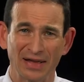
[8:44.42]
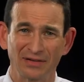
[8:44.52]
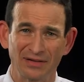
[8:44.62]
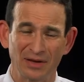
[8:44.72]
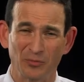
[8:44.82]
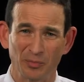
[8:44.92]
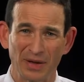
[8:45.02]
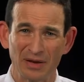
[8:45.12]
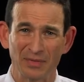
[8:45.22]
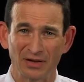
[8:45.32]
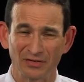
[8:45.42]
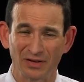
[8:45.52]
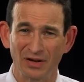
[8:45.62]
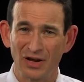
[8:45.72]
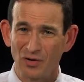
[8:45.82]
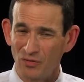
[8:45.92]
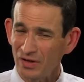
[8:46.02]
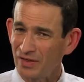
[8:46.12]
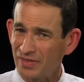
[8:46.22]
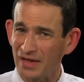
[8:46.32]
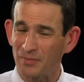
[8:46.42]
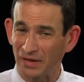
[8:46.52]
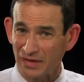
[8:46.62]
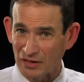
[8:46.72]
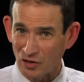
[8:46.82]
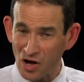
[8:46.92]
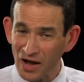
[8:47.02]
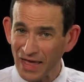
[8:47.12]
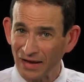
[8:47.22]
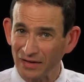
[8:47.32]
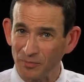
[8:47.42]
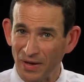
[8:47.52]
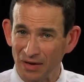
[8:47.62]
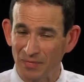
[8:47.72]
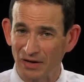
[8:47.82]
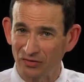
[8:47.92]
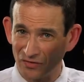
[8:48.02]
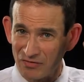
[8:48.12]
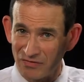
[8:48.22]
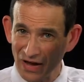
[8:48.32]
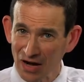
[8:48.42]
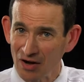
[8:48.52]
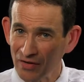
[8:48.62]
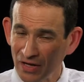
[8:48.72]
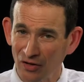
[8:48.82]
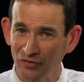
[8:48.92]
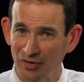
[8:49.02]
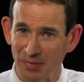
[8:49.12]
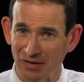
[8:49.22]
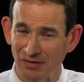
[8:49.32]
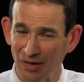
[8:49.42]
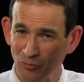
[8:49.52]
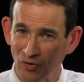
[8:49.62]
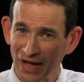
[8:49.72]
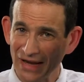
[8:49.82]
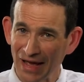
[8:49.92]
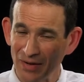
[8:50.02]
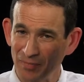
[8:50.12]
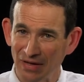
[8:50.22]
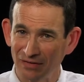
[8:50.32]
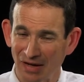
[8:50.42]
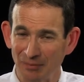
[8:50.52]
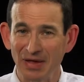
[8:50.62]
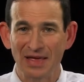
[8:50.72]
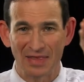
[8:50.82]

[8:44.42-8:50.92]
I had to take more pain medicine, really think about that long-acting pain medicine very close to bedtime, right at bedtime,